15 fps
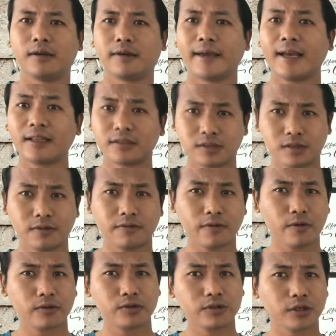Galaxy
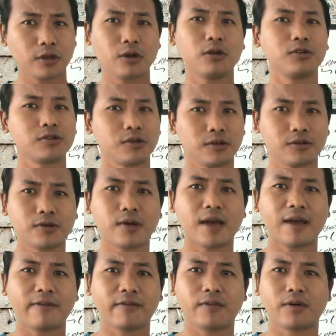phones, they also do
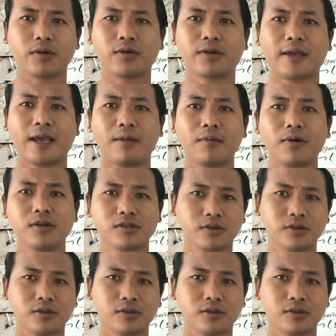have a very good camera,